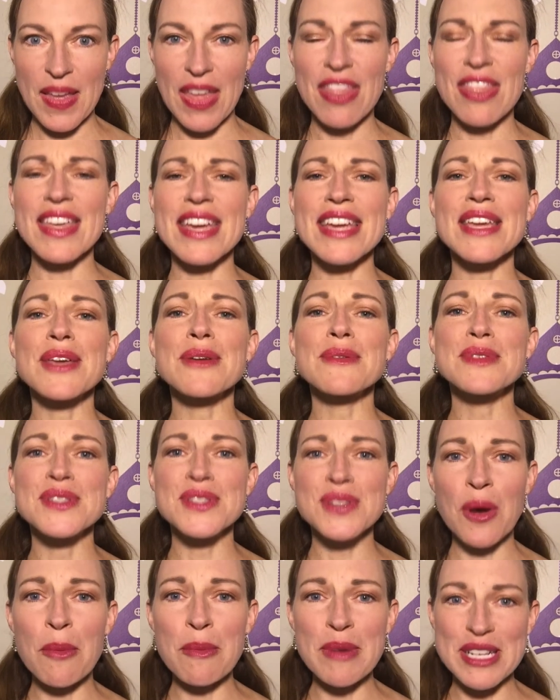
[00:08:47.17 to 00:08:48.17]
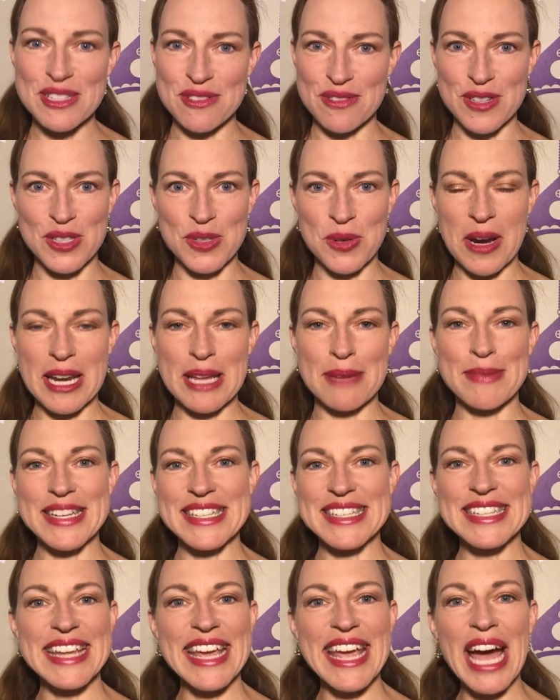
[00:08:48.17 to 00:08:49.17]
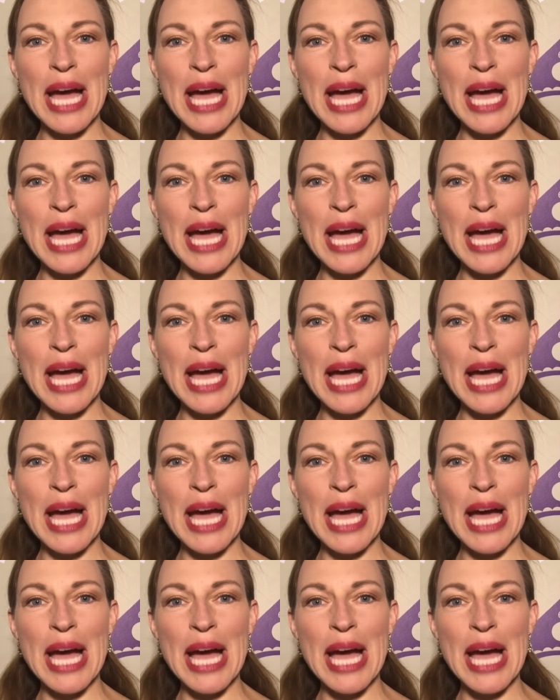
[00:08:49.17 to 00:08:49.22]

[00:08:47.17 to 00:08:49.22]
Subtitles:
Thank you so much for joining me today.